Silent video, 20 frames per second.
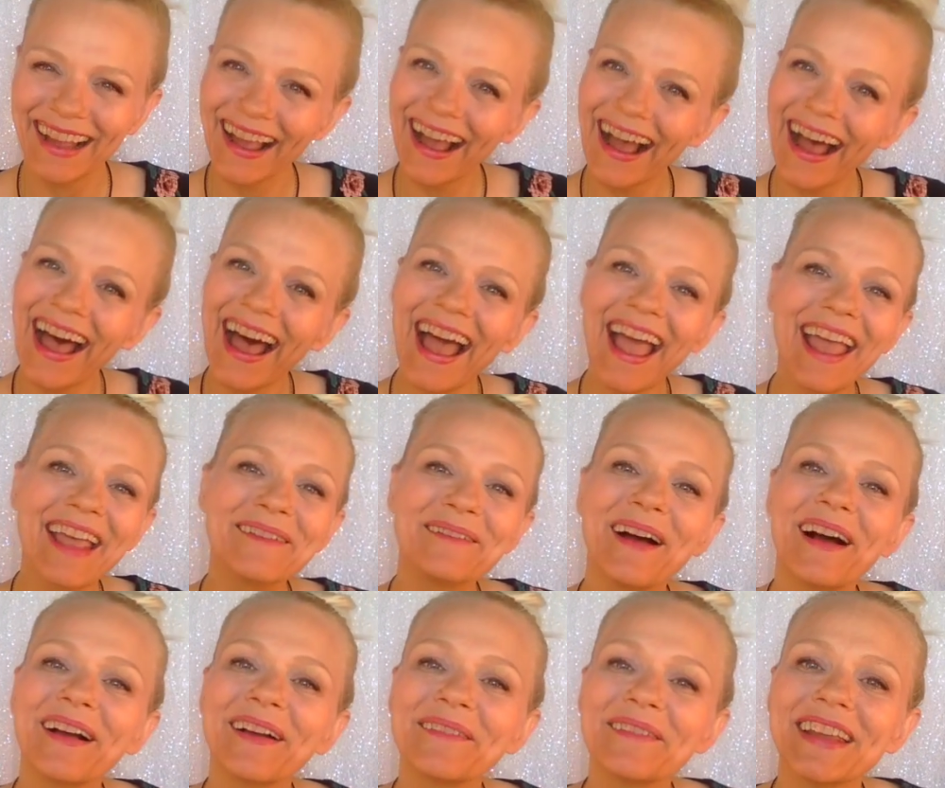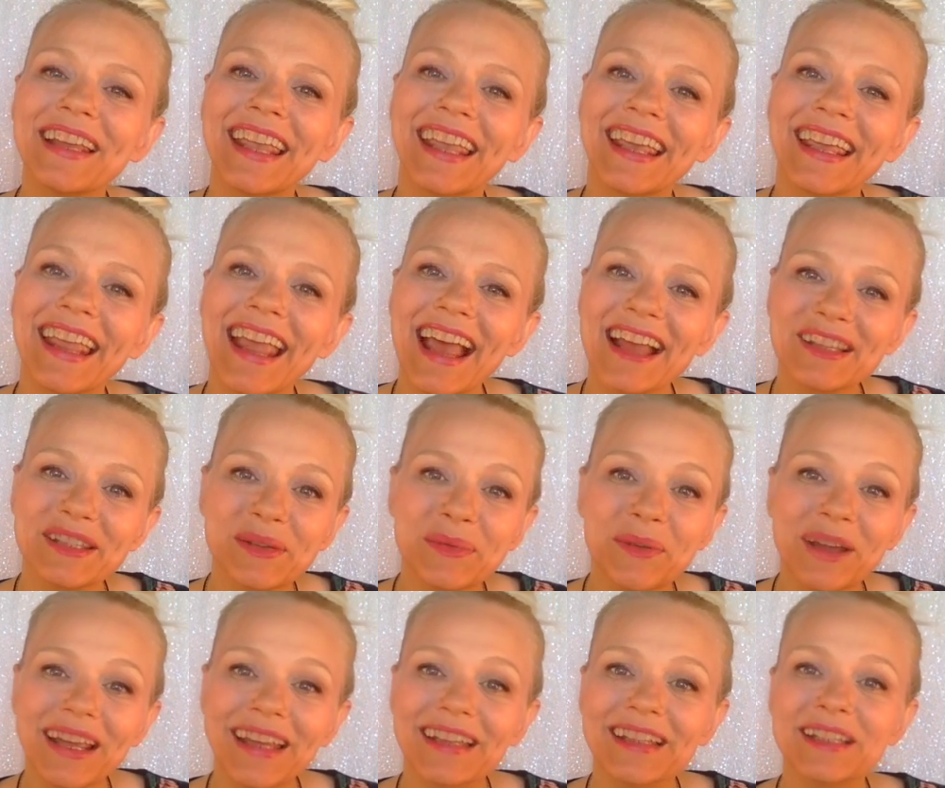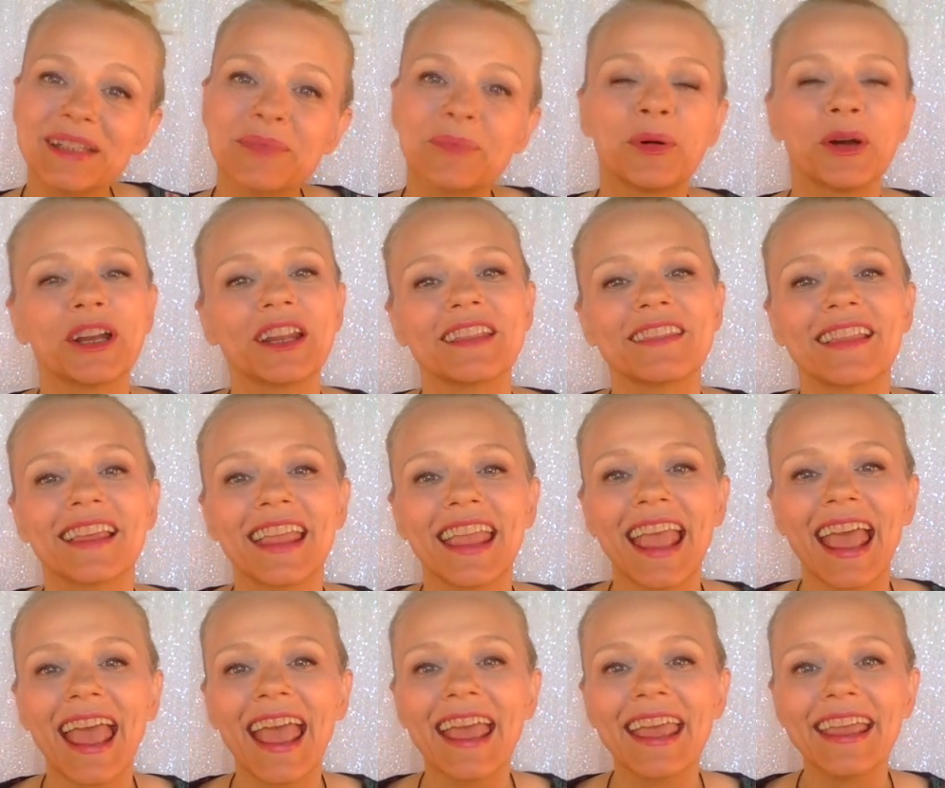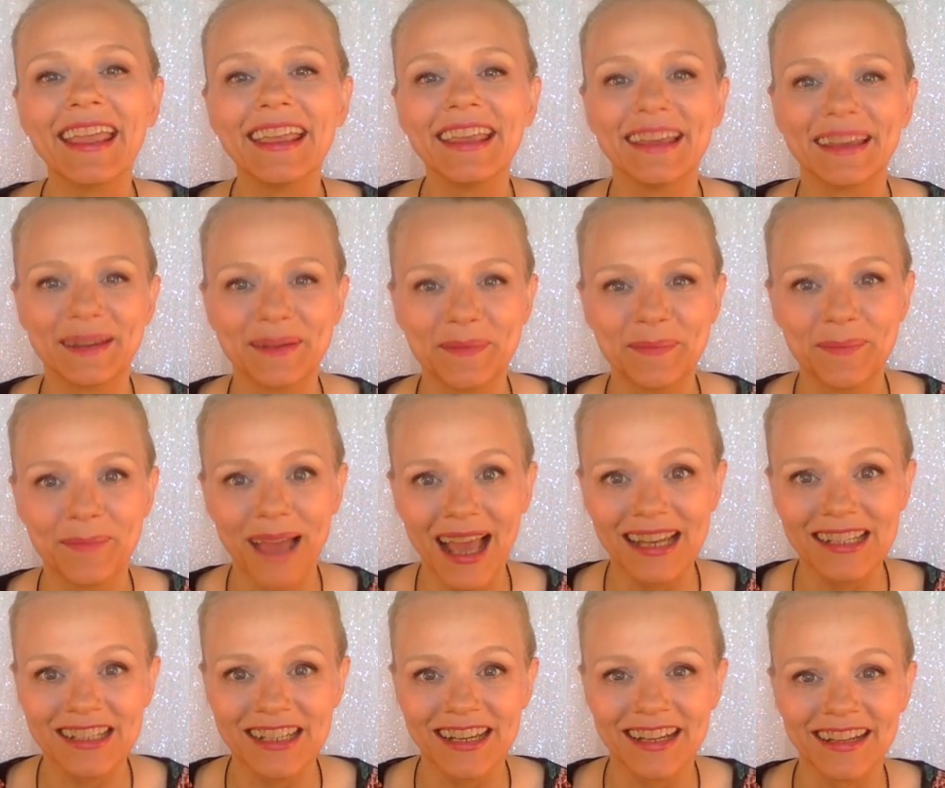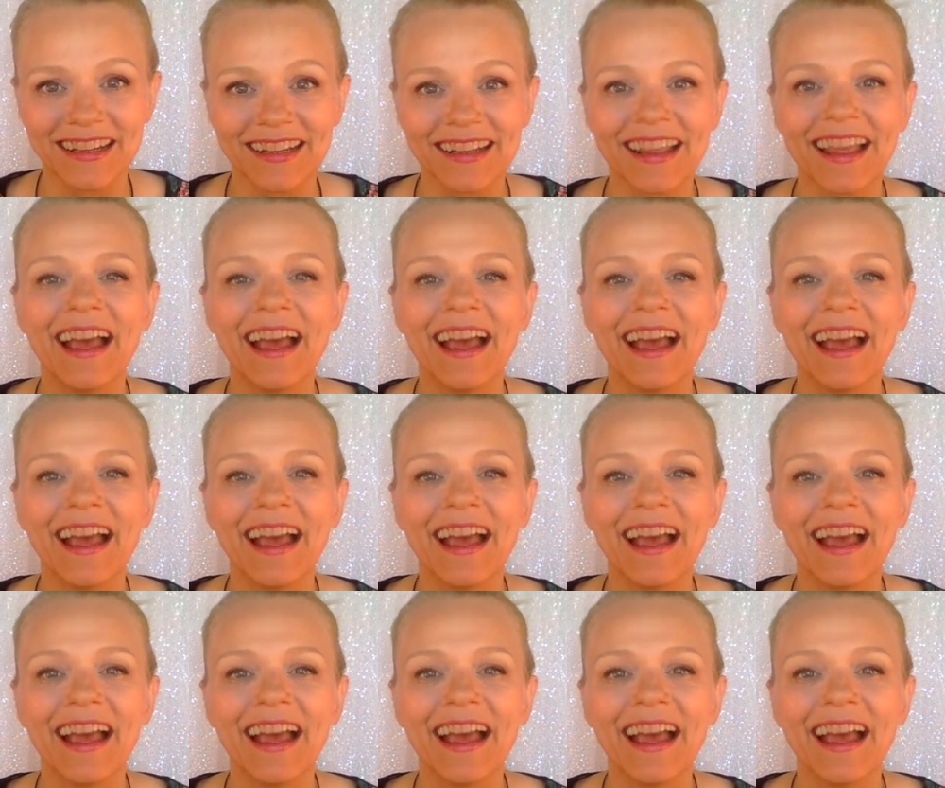Hi, welcome to Kick-Ass Switch, putting the K in Magic.